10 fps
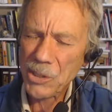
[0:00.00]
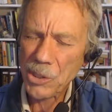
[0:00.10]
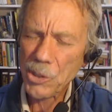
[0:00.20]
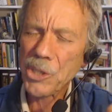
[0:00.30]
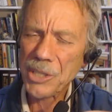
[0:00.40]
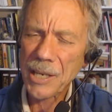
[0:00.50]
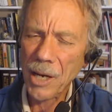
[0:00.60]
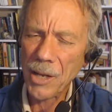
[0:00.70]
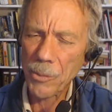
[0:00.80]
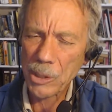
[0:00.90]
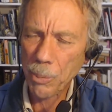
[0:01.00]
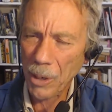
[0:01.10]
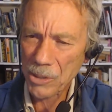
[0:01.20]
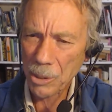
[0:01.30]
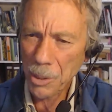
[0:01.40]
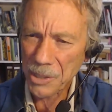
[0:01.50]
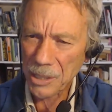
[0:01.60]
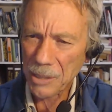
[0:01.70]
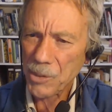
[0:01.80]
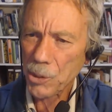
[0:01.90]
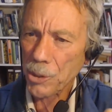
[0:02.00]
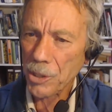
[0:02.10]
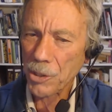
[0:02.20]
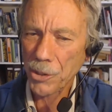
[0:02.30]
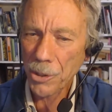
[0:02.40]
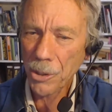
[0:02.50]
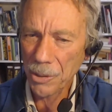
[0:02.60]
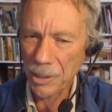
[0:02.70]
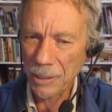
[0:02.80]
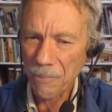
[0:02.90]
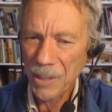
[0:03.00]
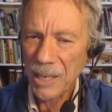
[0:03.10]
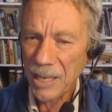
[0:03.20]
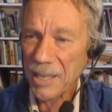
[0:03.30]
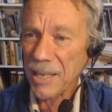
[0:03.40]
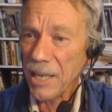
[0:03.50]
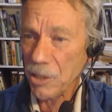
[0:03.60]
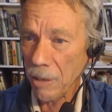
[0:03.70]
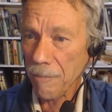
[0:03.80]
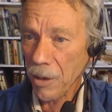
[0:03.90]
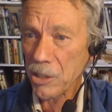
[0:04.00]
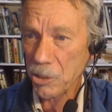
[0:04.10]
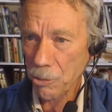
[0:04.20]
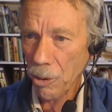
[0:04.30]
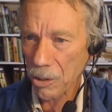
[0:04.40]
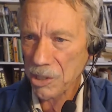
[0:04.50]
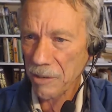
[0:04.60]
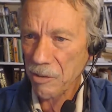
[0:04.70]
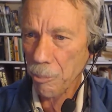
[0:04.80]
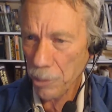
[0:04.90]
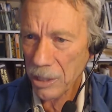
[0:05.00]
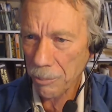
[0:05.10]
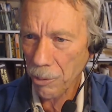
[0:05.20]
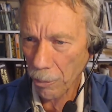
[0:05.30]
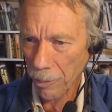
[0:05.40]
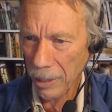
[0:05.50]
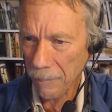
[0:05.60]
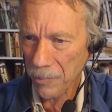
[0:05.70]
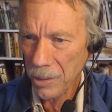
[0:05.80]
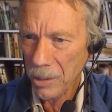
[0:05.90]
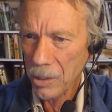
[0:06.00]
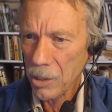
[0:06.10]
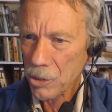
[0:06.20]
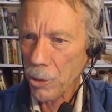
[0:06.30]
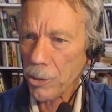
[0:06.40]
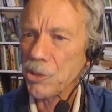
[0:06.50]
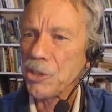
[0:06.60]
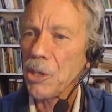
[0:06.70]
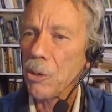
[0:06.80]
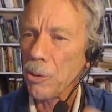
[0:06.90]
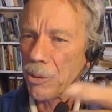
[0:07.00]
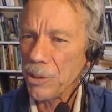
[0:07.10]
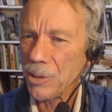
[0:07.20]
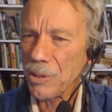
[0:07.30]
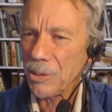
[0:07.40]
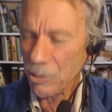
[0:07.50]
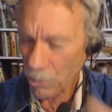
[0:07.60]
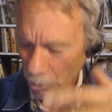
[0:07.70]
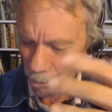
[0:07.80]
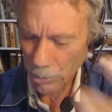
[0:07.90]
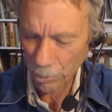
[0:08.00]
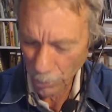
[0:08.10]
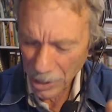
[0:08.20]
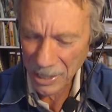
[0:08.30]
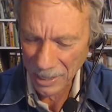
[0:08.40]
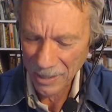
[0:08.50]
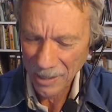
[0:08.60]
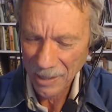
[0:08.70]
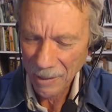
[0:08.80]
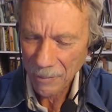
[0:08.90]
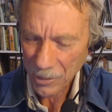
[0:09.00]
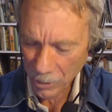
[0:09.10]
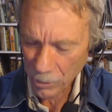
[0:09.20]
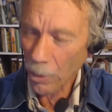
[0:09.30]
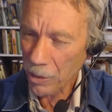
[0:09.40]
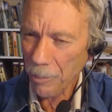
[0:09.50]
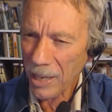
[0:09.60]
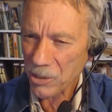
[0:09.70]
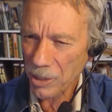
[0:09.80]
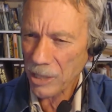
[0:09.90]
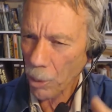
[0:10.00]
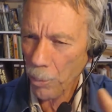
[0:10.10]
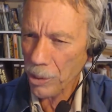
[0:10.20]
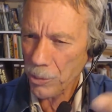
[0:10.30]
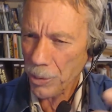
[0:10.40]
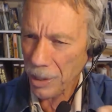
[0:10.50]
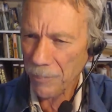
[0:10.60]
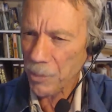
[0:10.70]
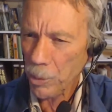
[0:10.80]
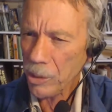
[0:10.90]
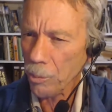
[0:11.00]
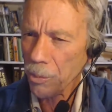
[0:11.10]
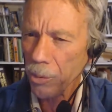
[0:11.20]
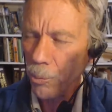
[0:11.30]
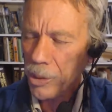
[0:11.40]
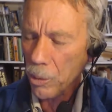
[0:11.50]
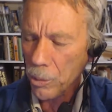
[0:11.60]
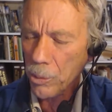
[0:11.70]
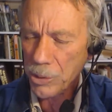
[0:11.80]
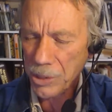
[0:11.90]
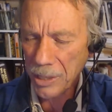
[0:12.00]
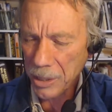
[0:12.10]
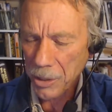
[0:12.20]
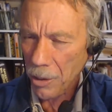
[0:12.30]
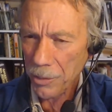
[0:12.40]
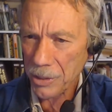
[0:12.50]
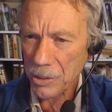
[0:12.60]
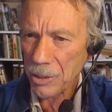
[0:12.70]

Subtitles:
should take on the responsibility to concurrently engage in a very strong selective breeding program. So you're still breeding, controlling the mites. So that's what we're doing. We don't lose any colonies